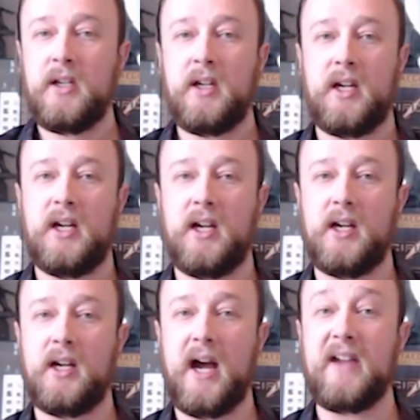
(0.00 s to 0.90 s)

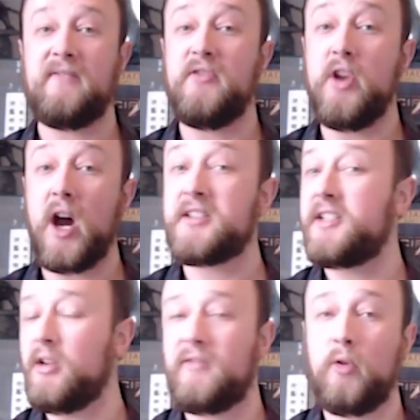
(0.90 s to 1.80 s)
I have not seen
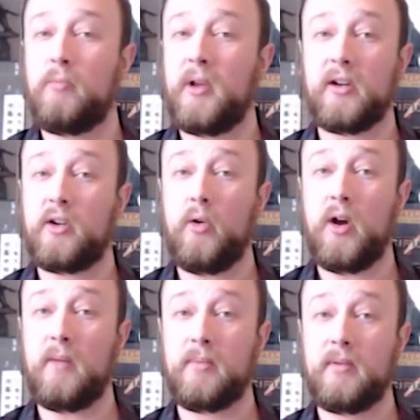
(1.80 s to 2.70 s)
a 4-player
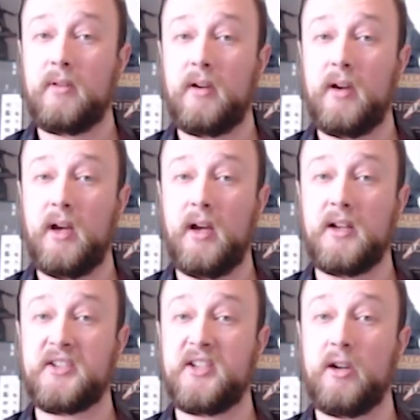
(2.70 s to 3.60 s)
co-op
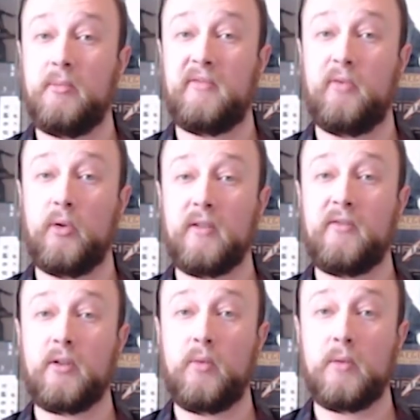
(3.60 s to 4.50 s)
scenario before
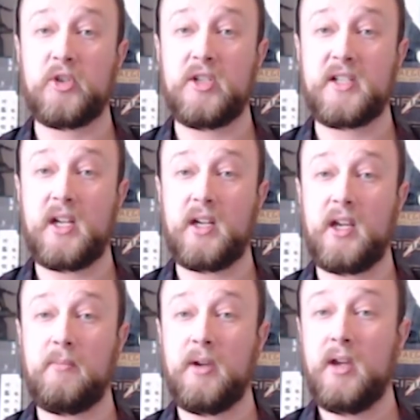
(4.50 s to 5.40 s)
for a Warmachine setting
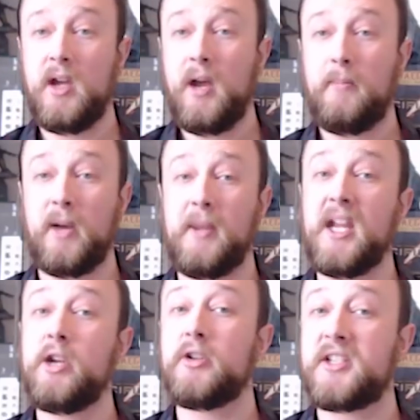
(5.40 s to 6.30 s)
game, but I'm
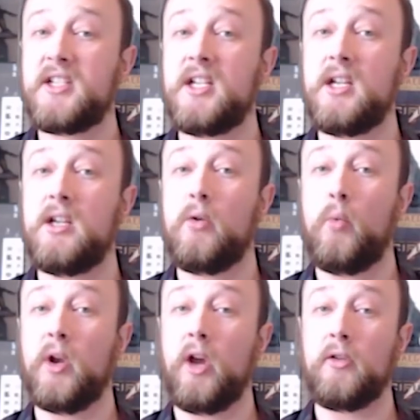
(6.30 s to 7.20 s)
eager to see what
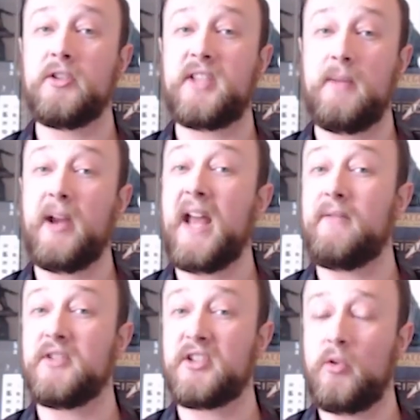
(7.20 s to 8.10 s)
others they might have in
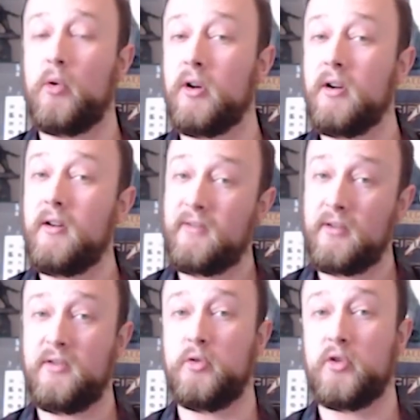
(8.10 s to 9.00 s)
store for the
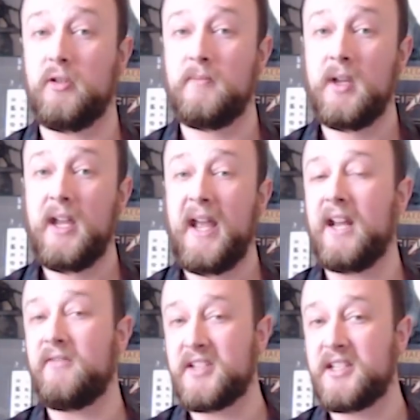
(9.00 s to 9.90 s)
future. And if
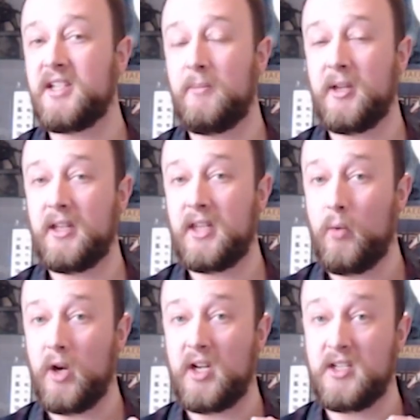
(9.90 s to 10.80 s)
this is something that they
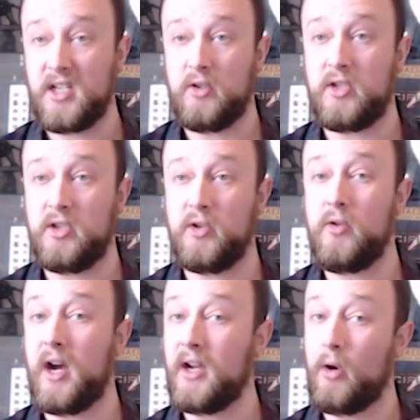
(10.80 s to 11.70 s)
want to continue to do,
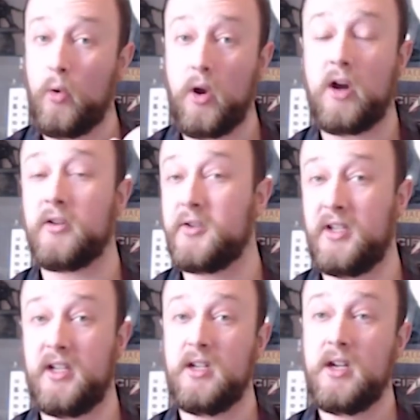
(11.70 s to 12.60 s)
I
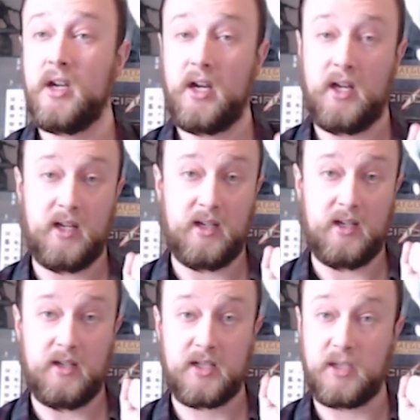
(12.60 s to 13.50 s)
wholeheartedly
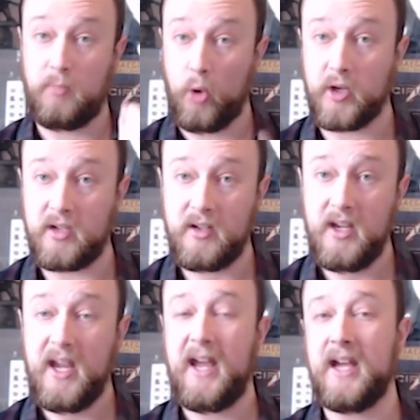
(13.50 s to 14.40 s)
support it,
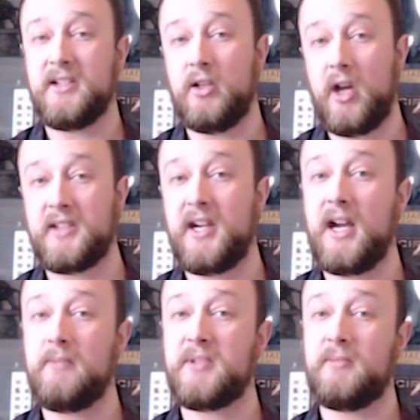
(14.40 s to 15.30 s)
as a lot of
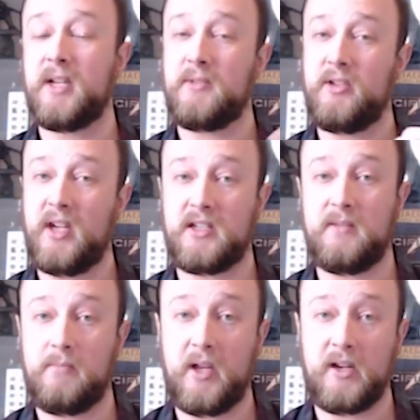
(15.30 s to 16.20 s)
times, sometimes you get some
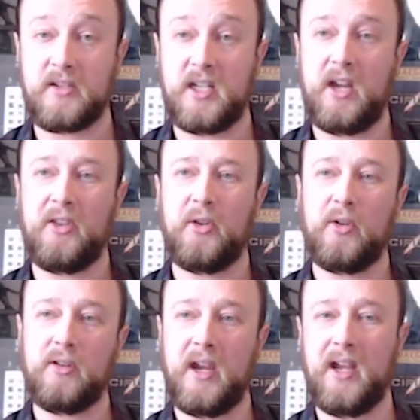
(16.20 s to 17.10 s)
players
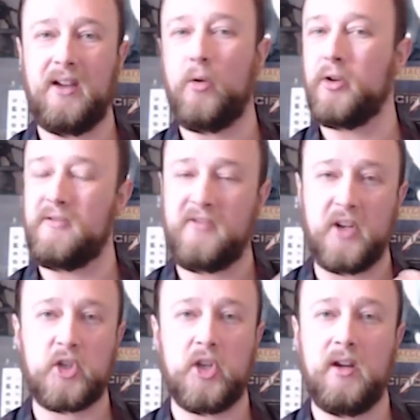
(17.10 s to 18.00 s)
together or you
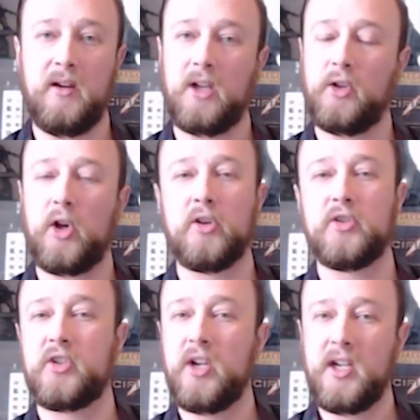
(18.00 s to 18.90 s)
finish a
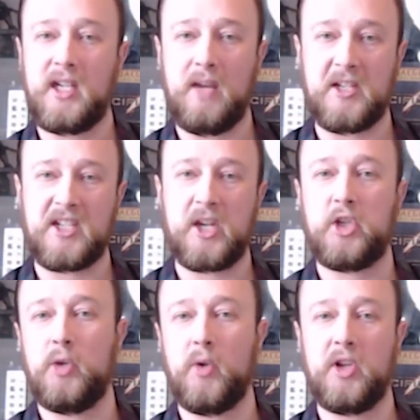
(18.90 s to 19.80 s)
large gaming session,
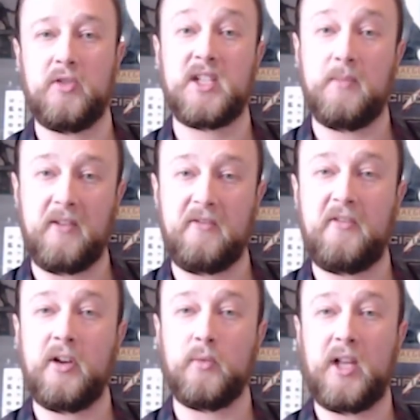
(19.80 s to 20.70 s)
you want to do something fun
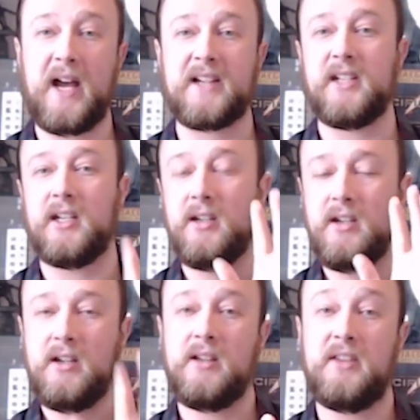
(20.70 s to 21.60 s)
and relaxing.
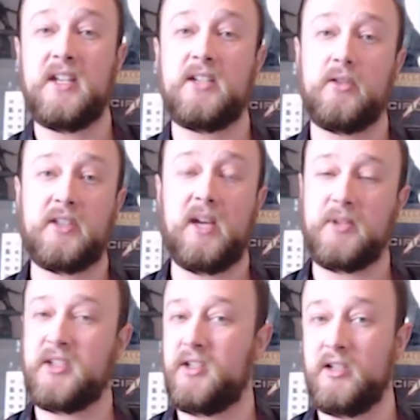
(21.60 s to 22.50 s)
These are the type of
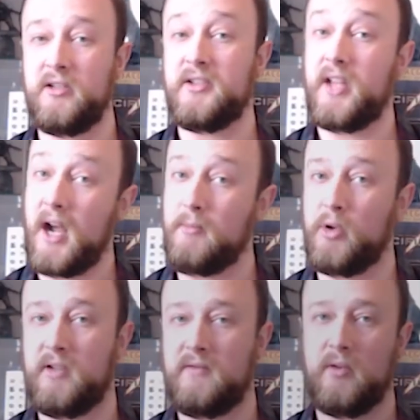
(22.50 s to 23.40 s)
scenarios that I'm looking for.